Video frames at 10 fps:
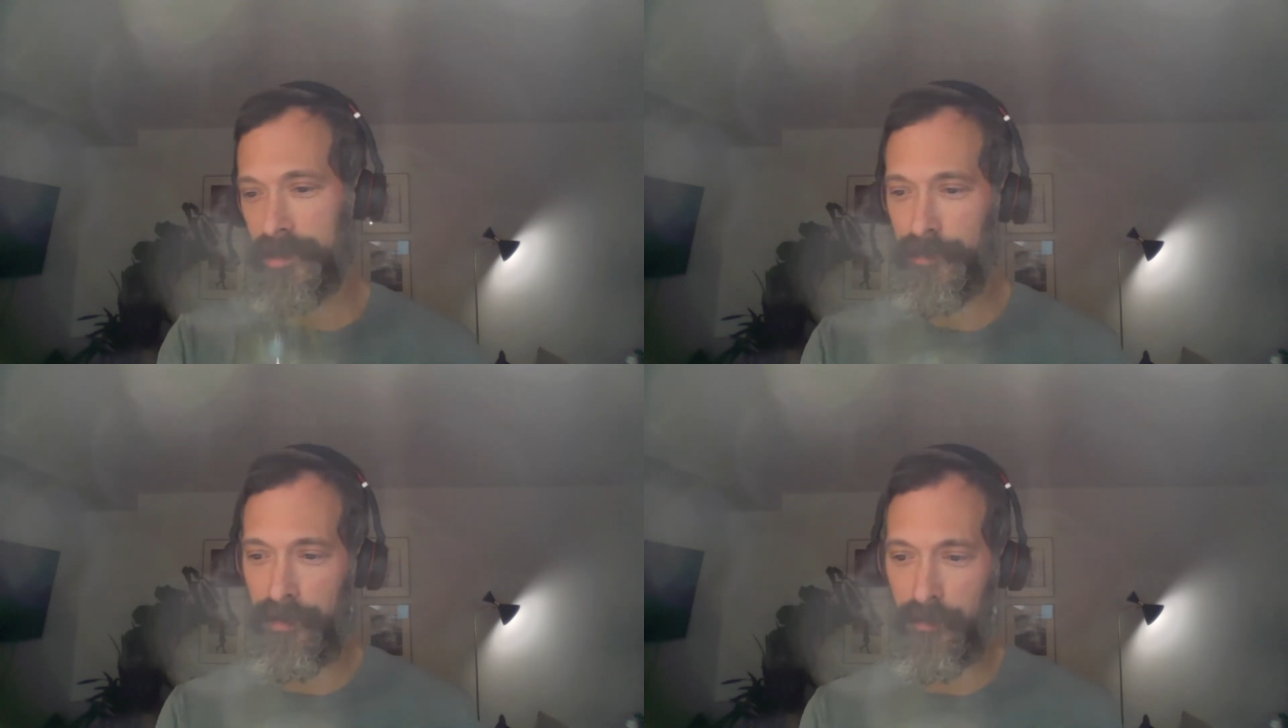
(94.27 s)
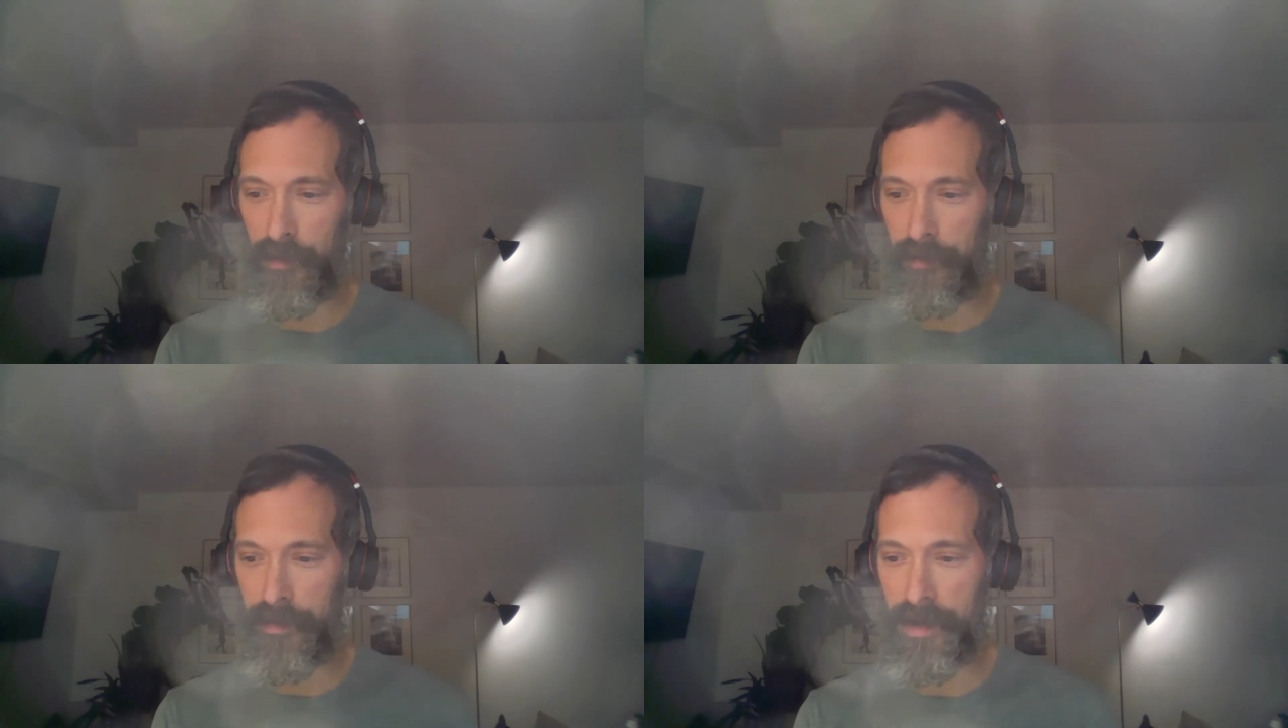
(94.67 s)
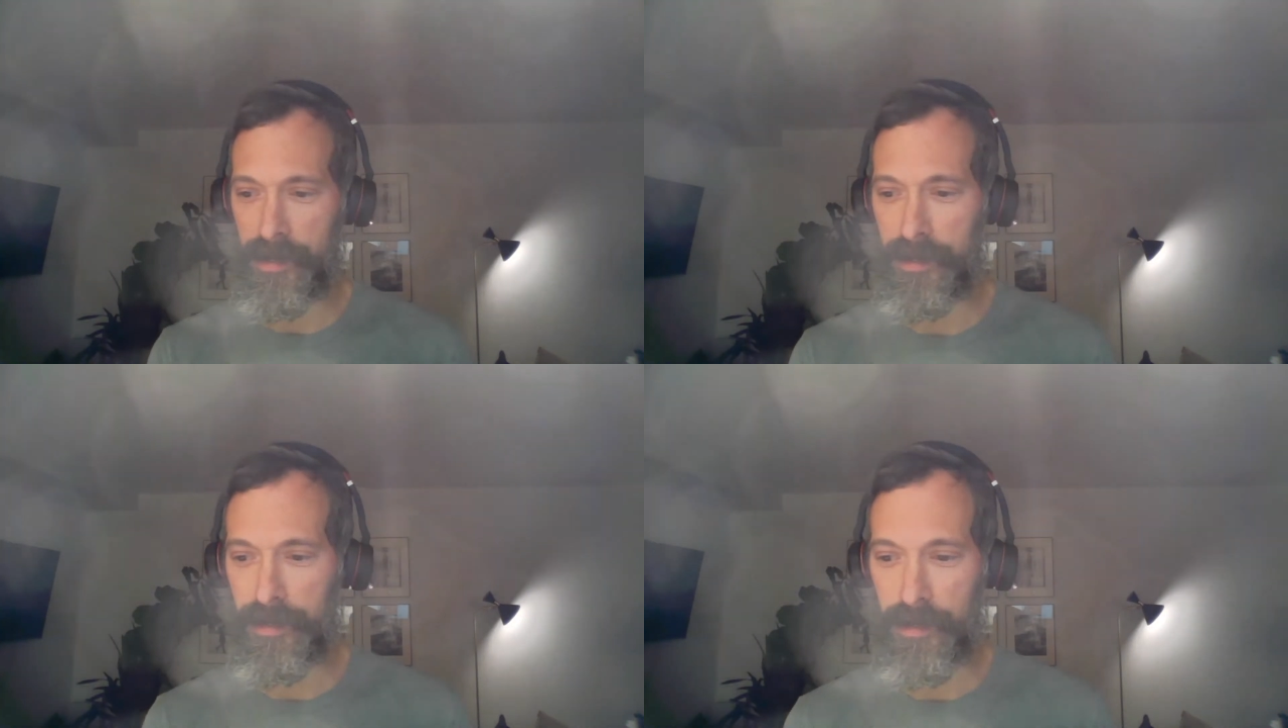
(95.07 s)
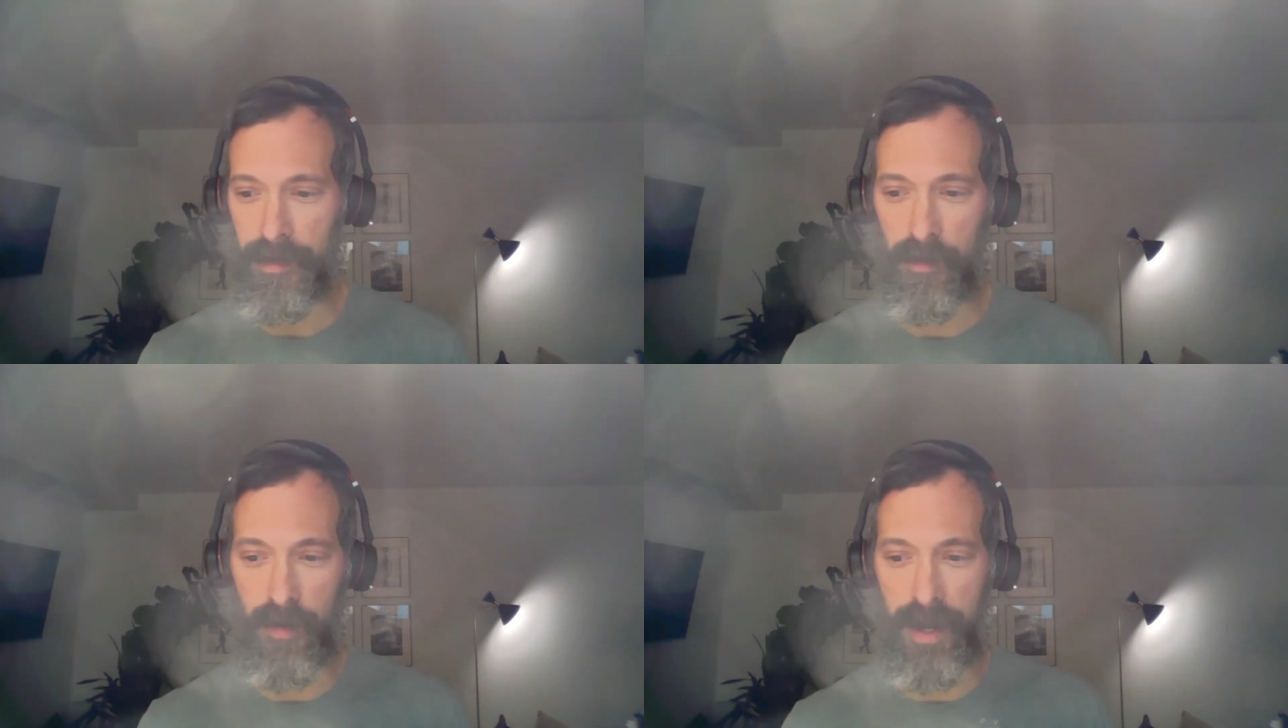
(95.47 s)
is my Rodenbach
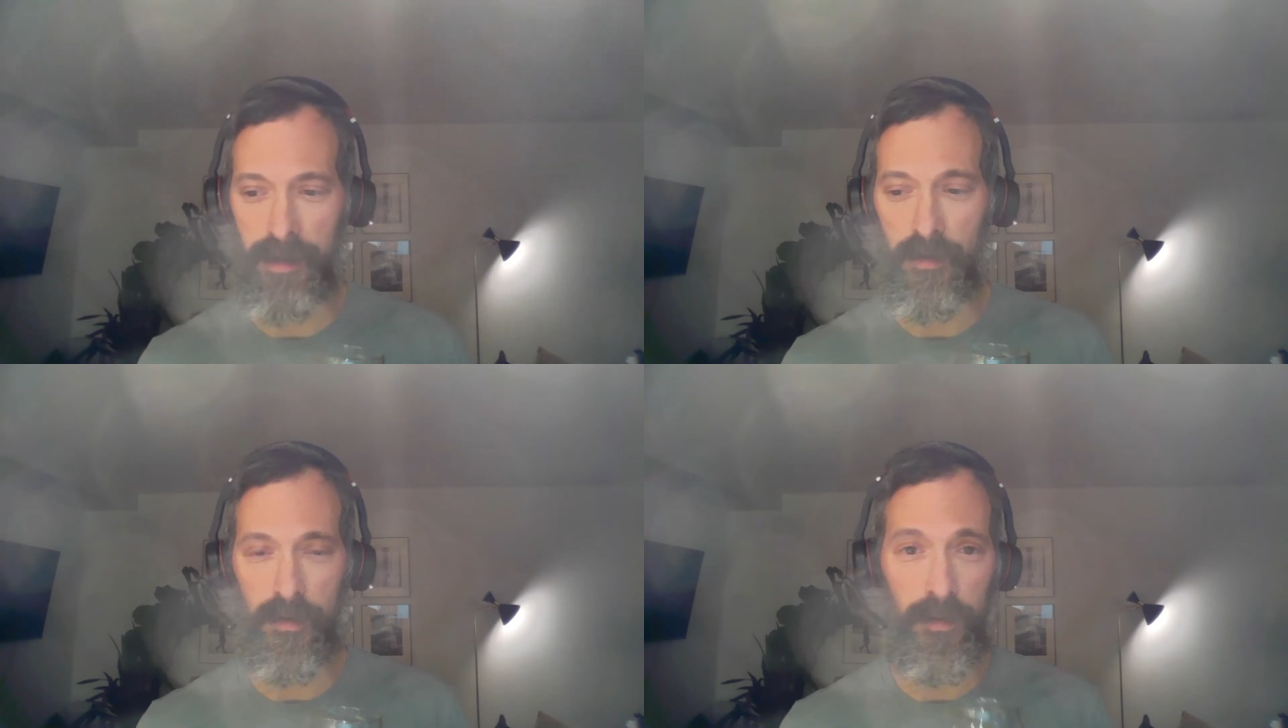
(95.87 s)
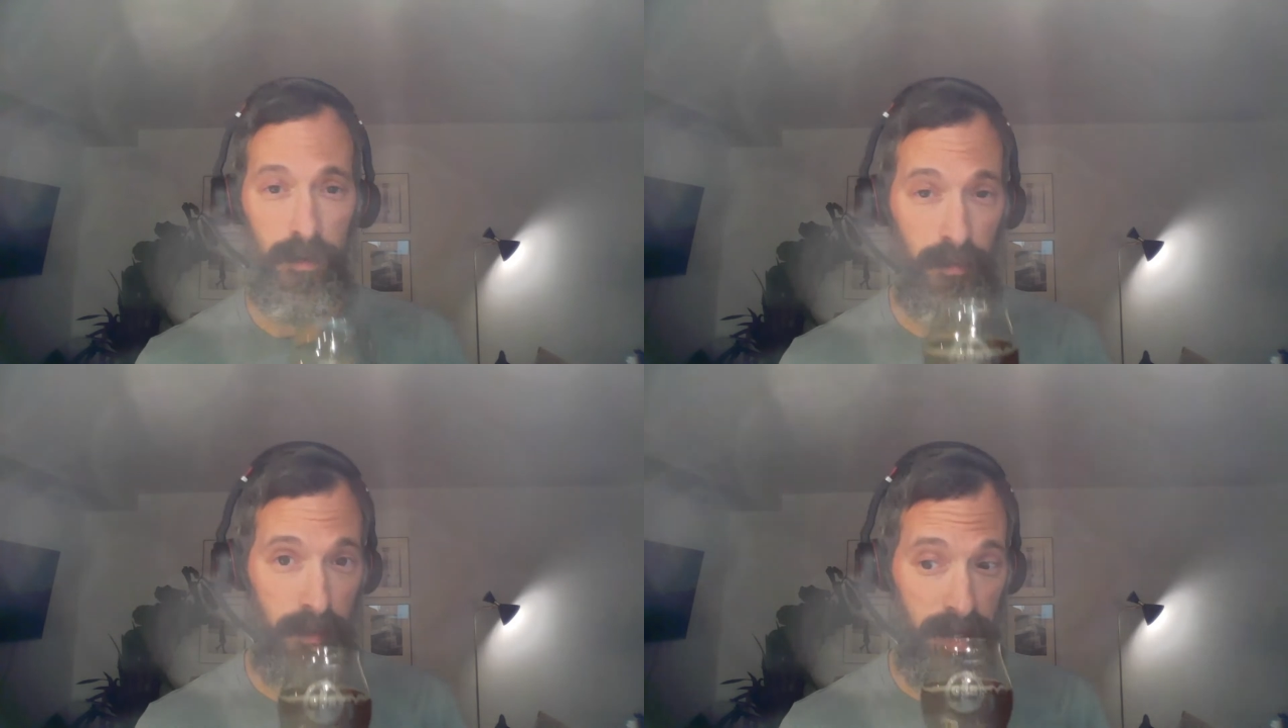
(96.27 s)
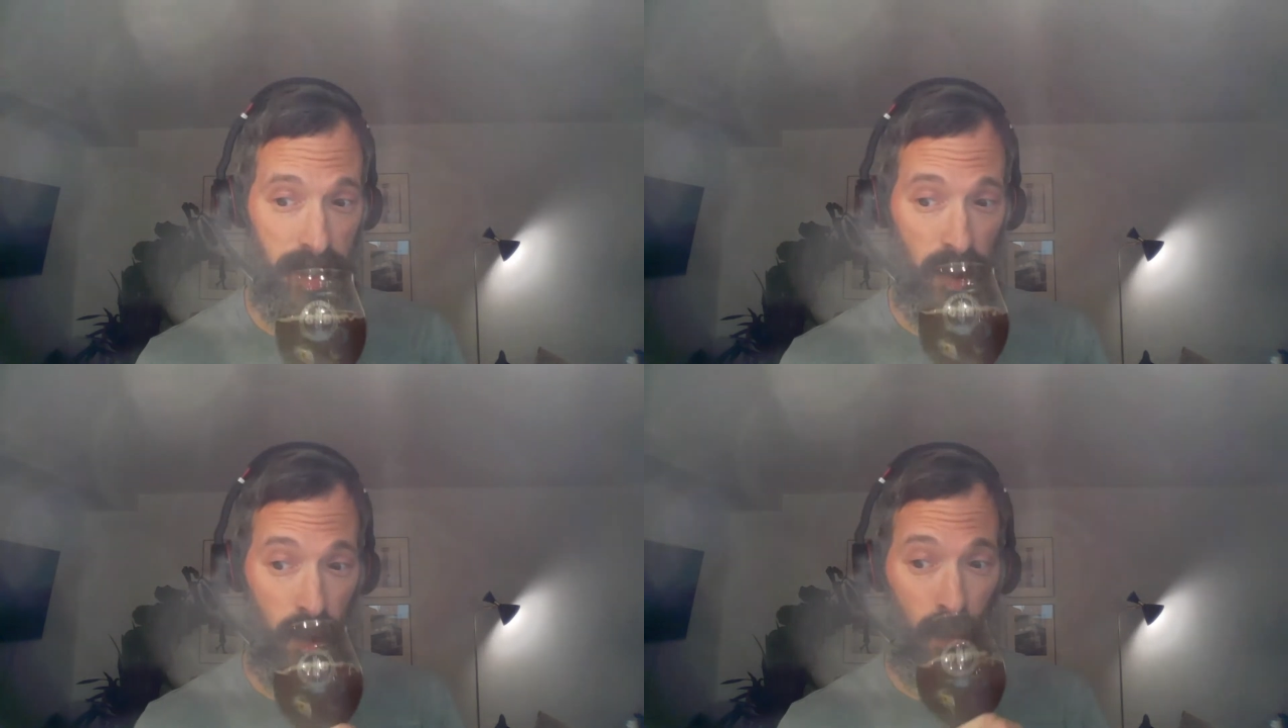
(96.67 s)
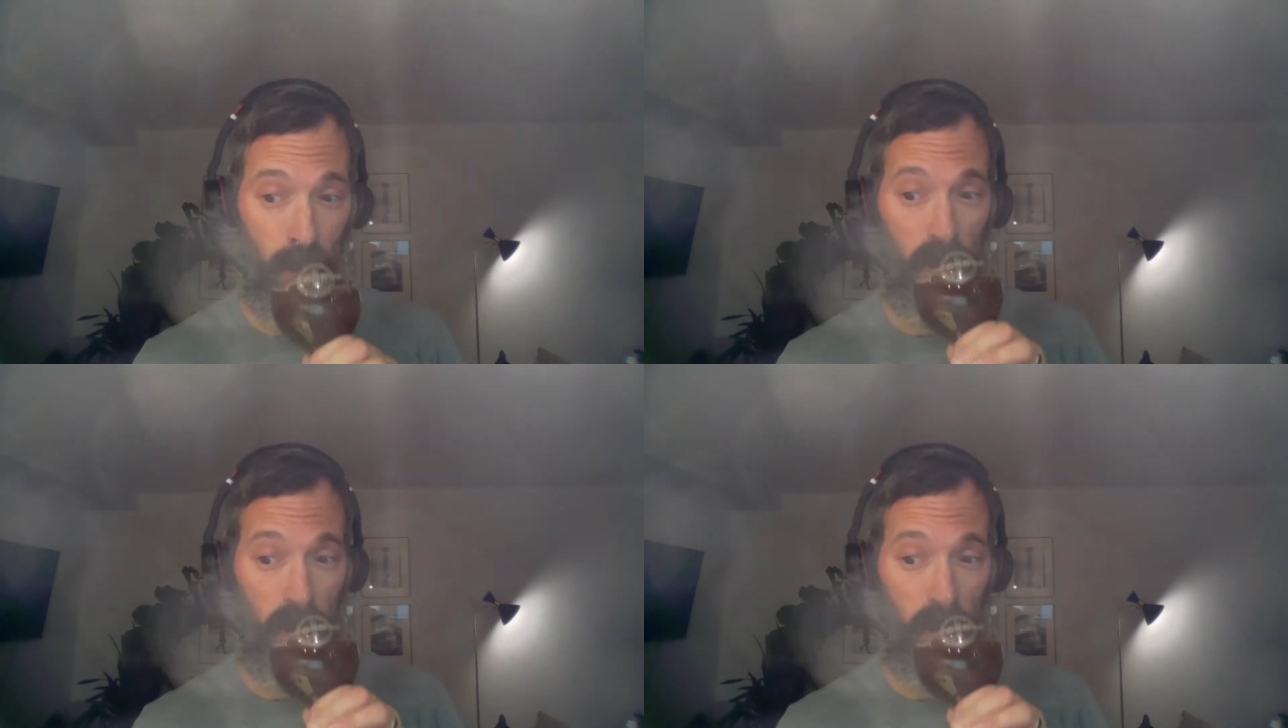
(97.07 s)
Grand Cru Red Ale.